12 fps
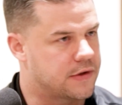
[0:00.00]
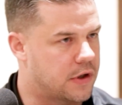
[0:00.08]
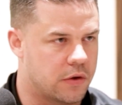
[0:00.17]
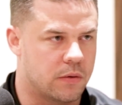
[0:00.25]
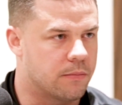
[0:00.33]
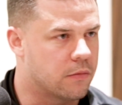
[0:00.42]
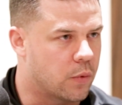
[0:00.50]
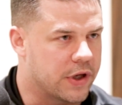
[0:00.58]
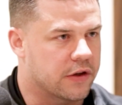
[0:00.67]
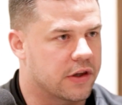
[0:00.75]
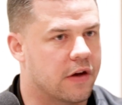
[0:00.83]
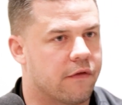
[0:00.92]
They do
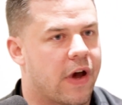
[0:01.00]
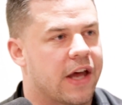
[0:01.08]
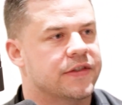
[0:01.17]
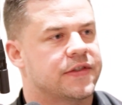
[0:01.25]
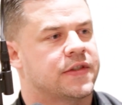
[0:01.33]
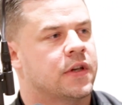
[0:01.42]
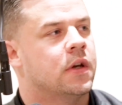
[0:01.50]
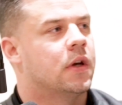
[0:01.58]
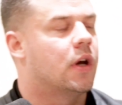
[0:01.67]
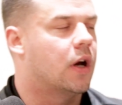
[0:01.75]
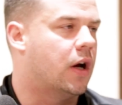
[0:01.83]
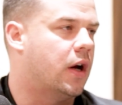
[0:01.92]
weekly events
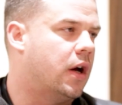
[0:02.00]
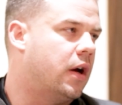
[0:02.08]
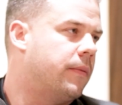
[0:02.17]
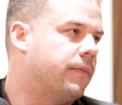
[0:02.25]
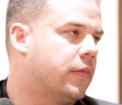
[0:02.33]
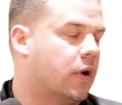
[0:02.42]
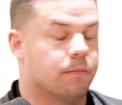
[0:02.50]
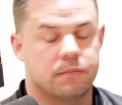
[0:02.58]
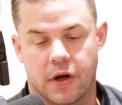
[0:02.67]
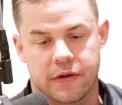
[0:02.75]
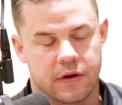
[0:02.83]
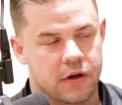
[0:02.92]
or
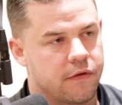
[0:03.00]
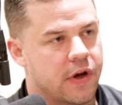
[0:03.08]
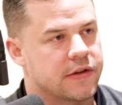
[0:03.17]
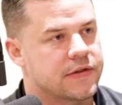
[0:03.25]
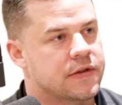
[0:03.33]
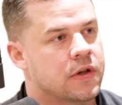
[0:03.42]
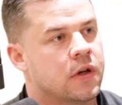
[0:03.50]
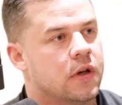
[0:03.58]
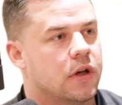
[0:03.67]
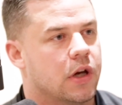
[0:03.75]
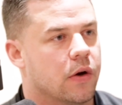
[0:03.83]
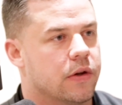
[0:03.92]
monthly events
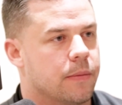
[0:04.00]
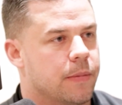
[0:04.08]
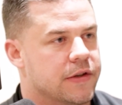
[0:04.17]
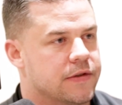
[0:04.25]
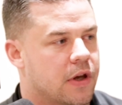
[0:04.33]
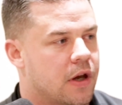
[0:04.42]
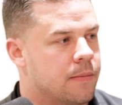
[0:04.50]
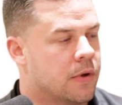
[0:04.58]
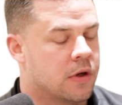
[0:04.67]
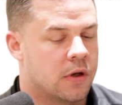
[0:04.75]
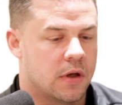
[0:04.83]
here at the Biz Lab.